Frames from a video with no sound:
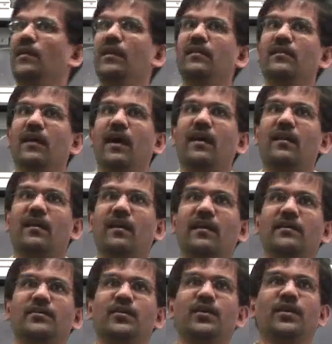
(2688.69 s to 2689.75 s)
in that
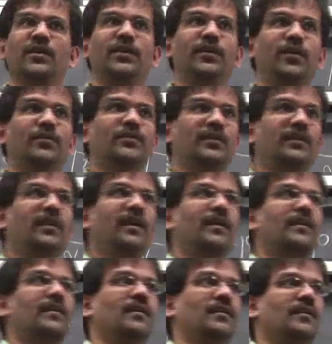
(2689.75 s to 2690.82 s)
case, you should
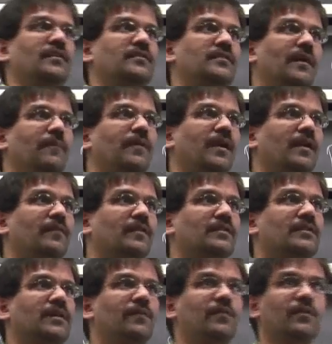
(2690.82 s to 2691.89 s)
get some kind of a
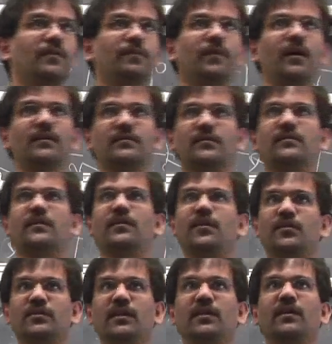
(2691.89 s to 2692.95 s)
stuff to the process, and
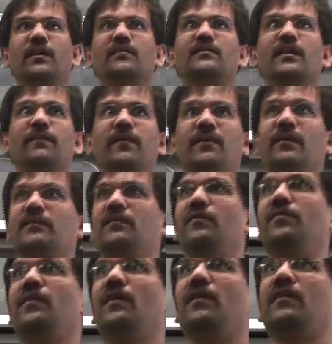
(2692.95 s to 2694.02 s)
usually you get a
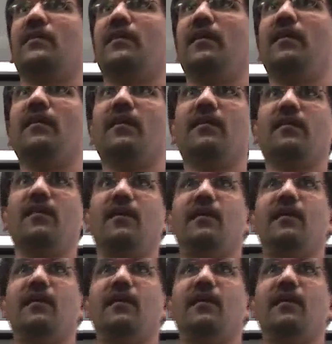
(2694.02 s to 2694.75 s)
segmentation fault. And